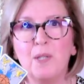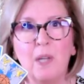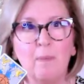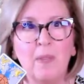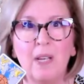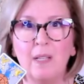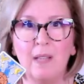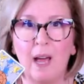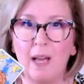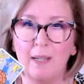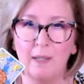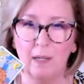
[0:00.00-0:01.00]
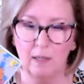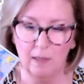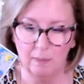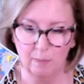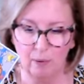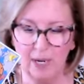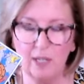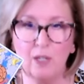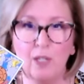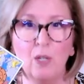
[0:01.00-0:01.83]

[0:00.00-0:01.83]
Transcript: Something that uh, brings